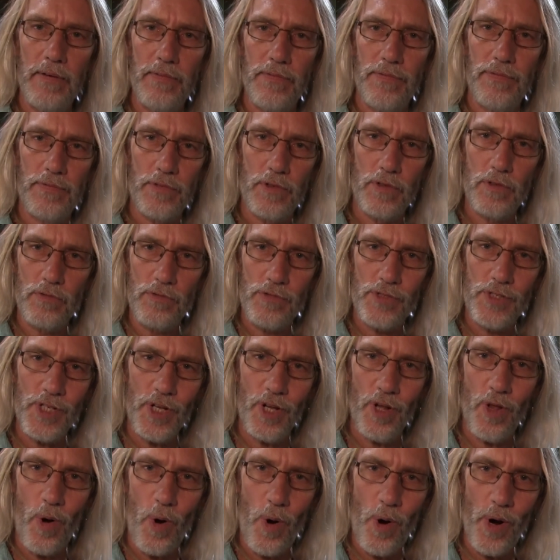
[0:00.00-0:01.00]
of
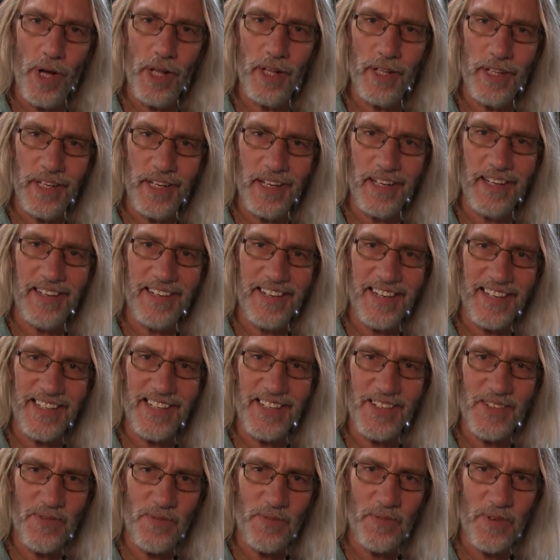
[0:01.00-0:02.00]
still oily because
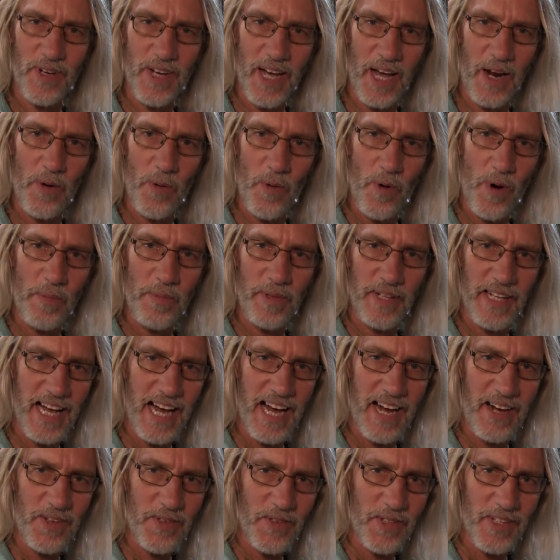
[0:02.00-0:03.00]
it's kind of warm in the
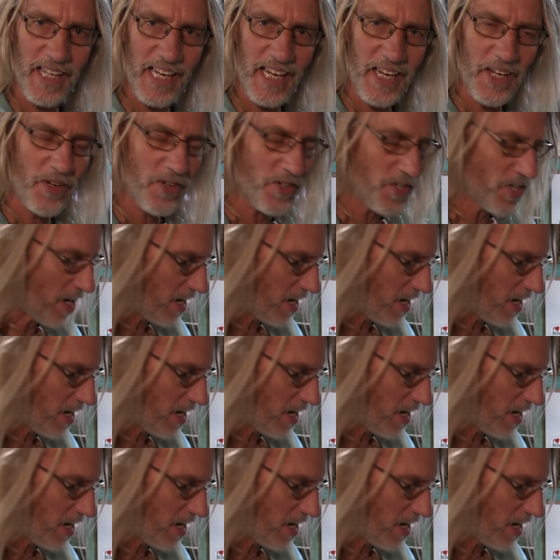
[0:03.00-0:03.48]
house with the heaters